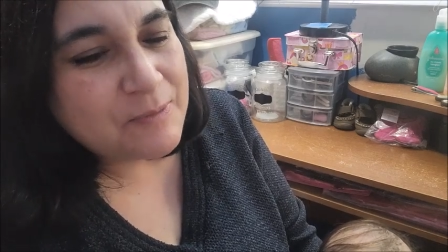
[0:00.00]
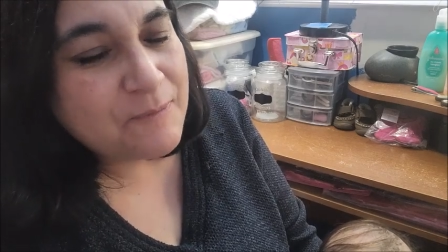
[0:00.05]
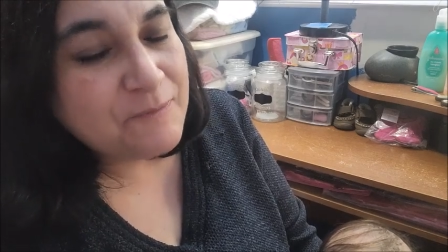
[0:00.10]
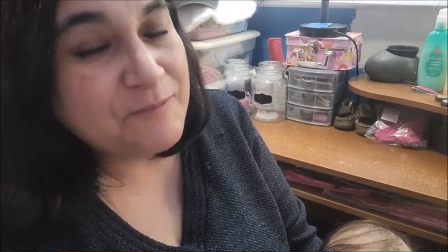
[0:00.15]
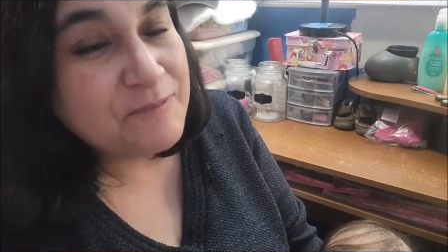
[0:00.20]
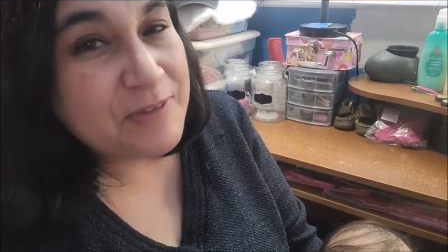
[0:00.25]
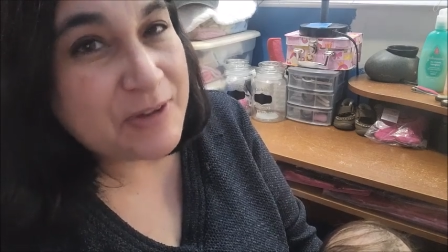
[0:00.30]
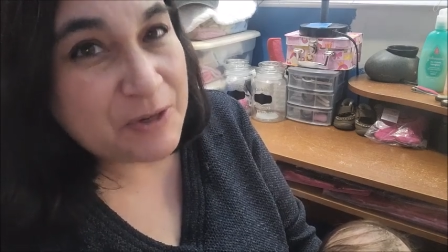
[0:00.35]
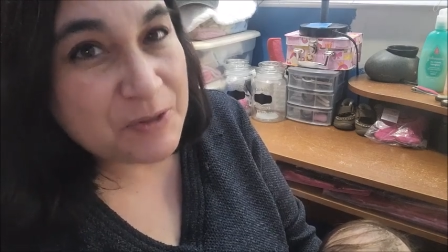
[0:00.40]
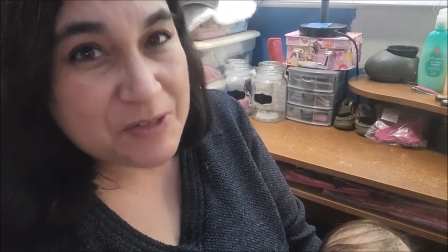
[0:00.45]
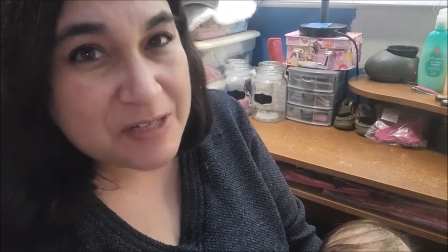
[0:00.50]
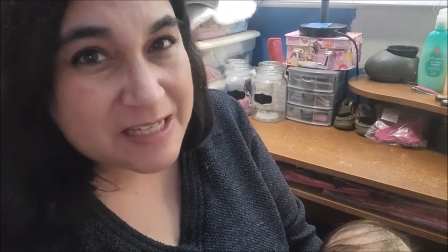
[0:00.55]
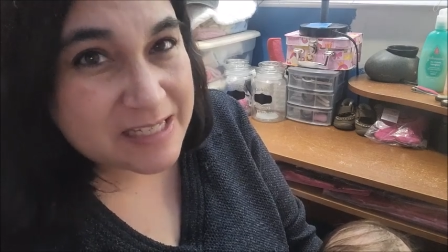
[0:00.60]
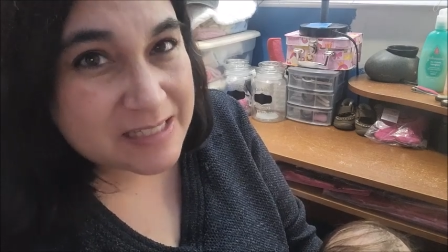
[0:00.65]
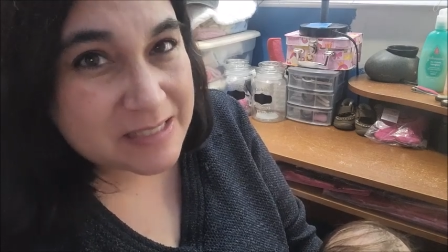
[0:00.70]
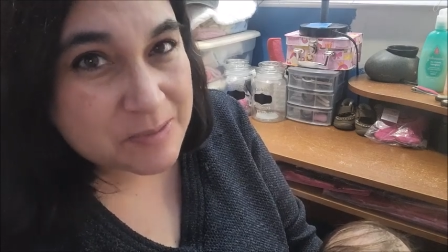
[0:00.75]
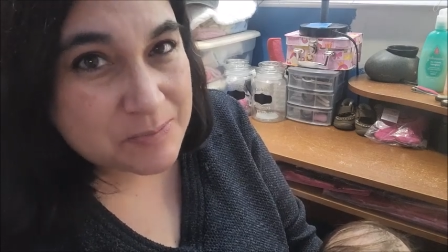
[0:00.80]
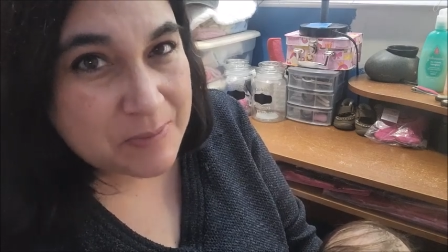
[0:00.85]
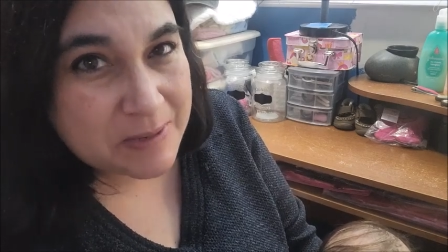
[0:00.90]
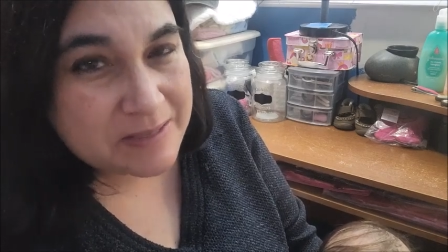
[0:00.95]
very
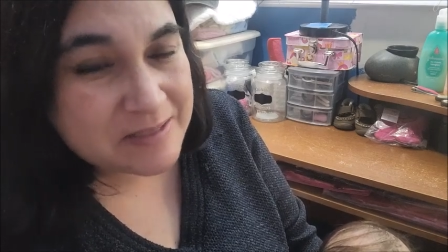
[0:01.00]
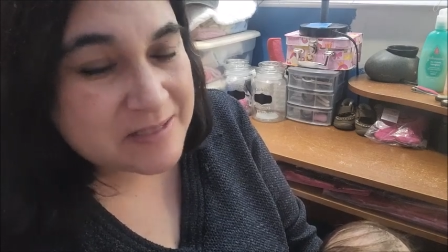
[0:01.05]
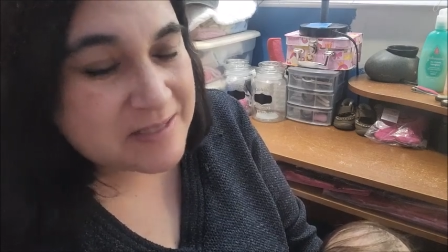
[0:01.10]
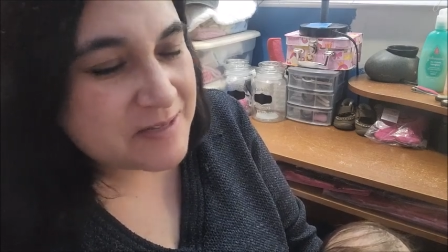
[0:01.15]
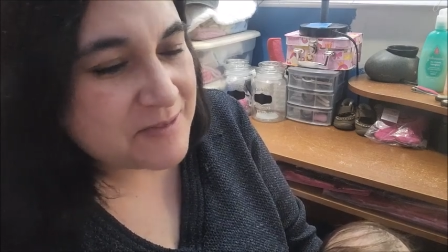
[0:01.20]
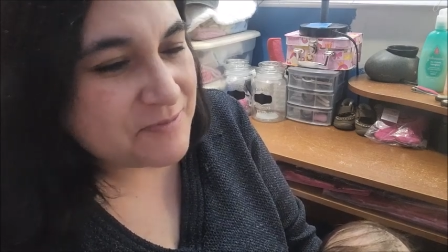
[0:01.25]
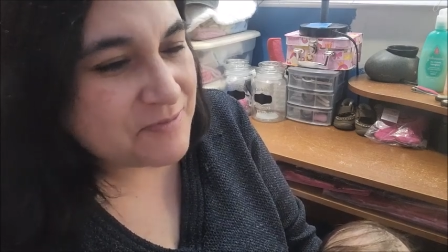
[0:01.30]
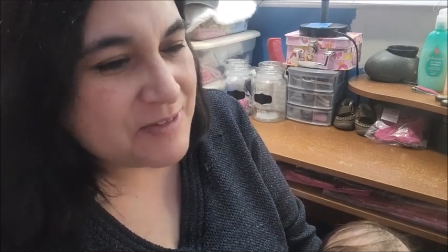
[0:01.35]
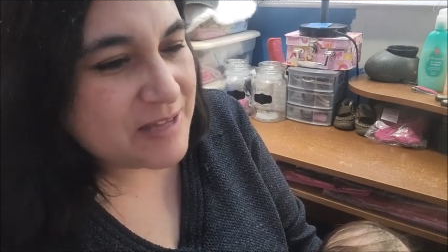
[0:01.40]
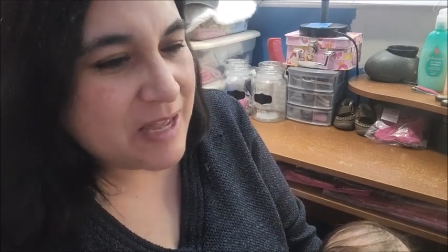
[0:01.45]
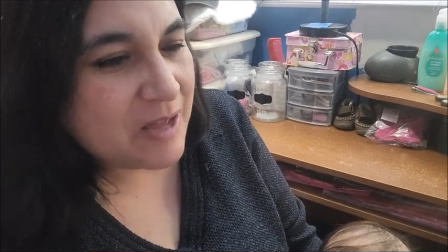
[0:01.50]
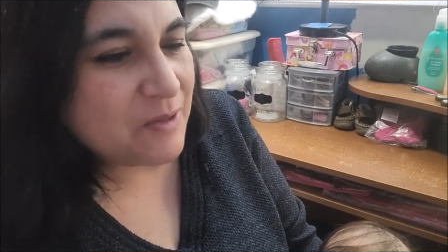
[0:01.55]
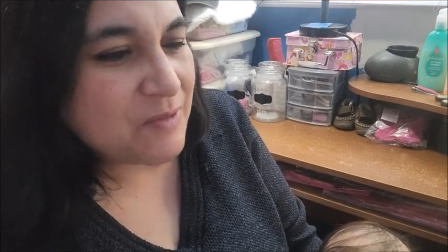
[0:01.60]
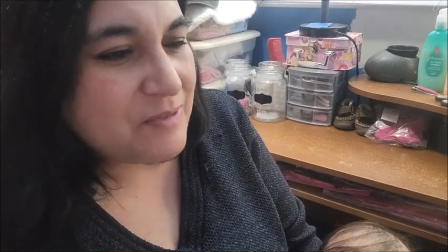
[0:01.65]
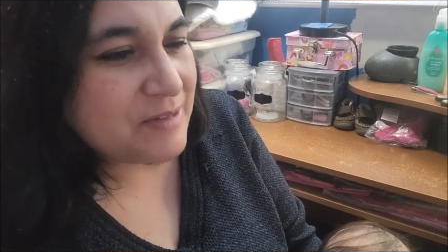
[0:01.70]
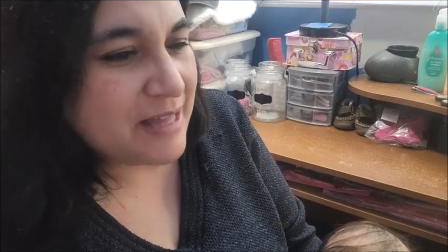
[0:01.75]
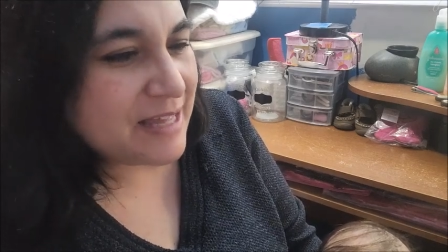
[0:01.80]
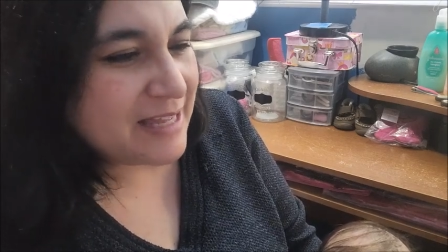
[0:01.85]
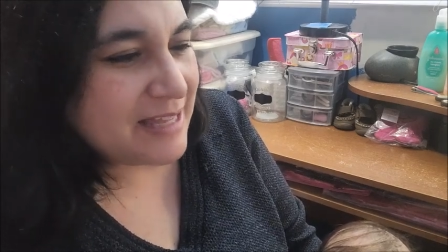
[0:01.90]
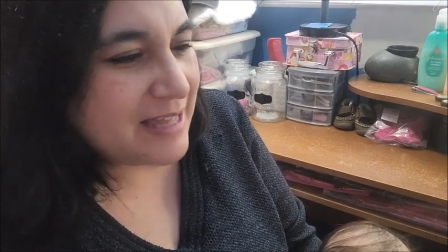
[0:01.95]
expensive now.
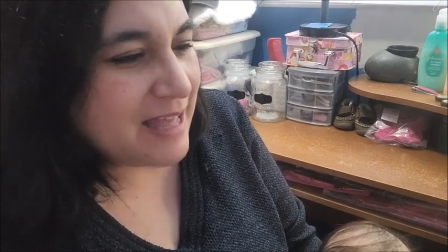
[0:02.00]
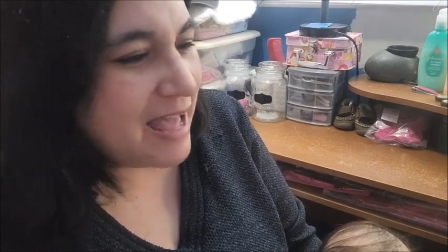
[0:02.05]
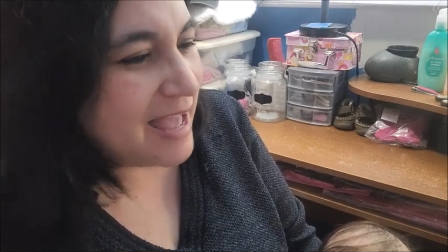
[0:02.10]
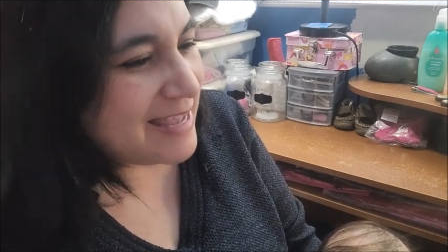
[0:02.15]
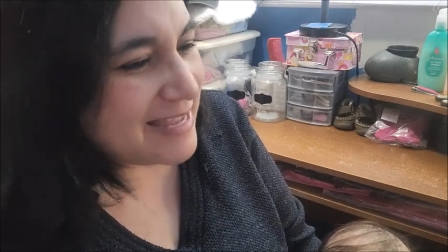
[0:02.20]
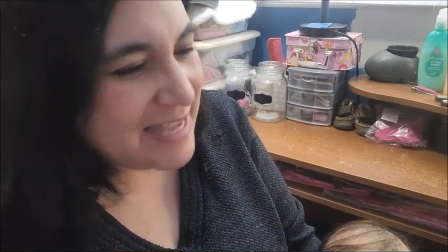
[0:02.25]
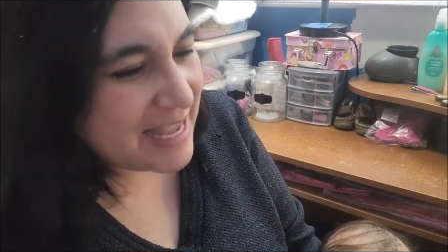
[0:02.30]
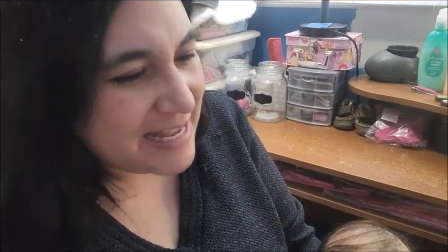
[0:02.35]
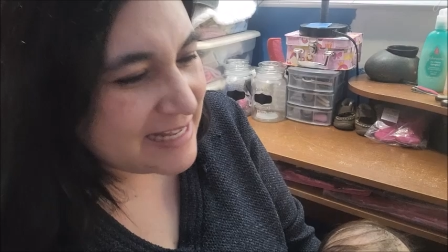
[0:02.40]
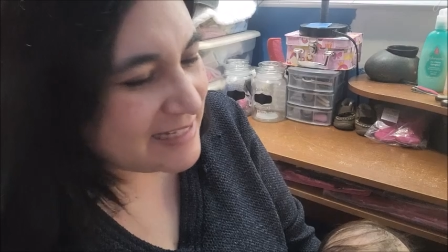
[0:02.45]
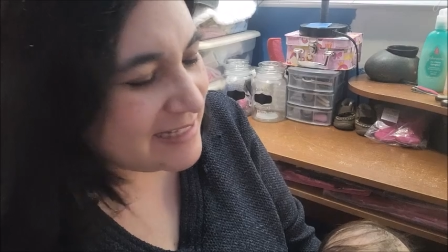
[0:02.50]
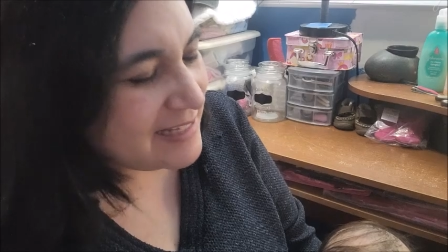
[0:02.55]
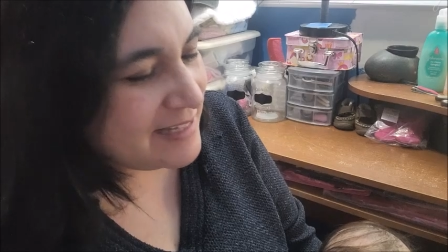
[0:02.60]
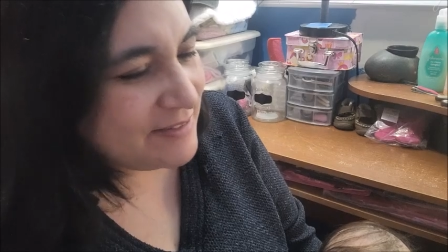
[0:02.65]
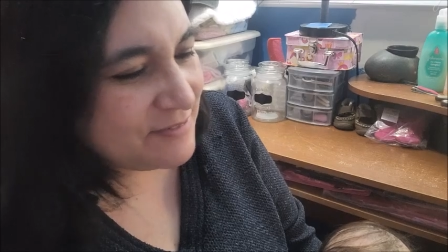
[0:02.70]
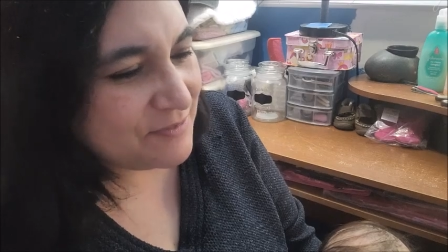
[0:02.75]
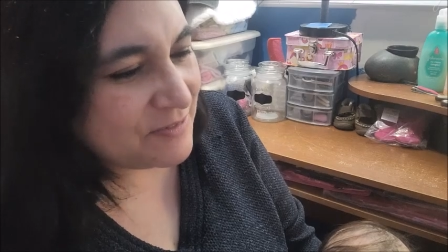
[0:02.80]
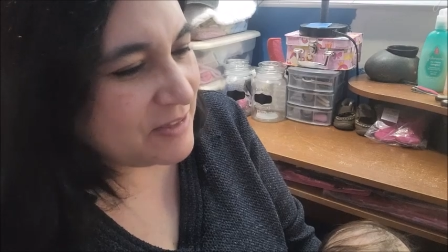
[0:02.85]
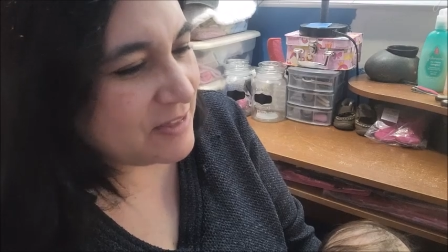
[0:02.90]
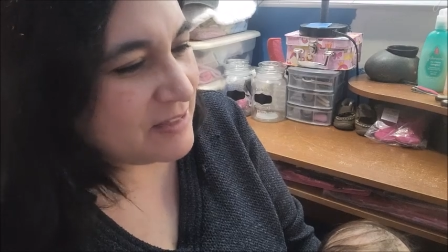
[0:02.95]
Like, I can't
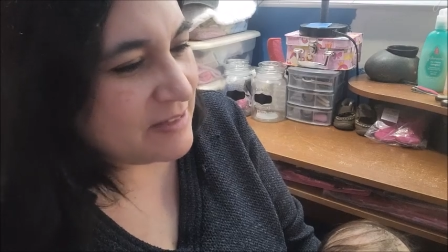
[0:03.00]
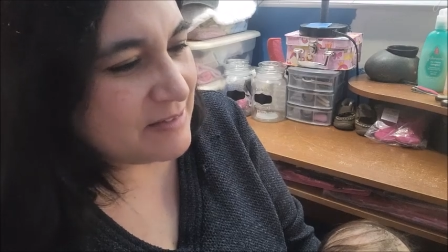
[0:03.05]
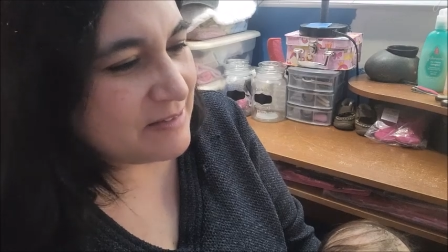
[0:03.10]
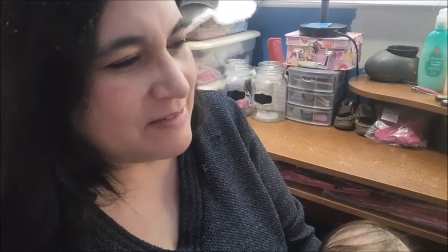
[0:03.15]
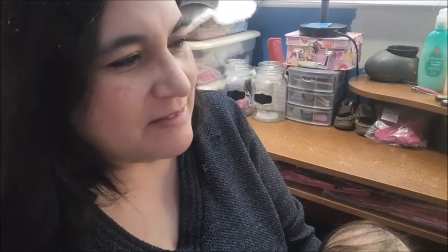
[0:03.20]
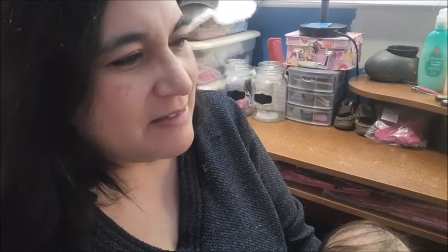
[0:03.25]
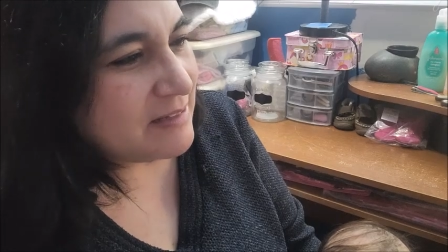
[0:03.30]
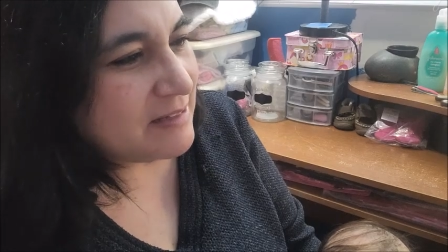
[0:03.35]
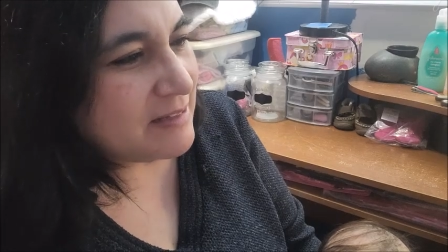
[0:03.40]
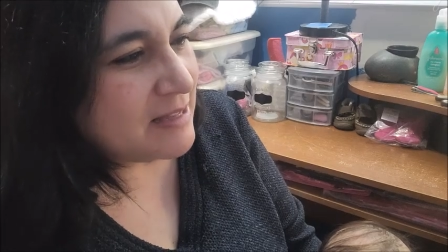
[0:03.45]
even,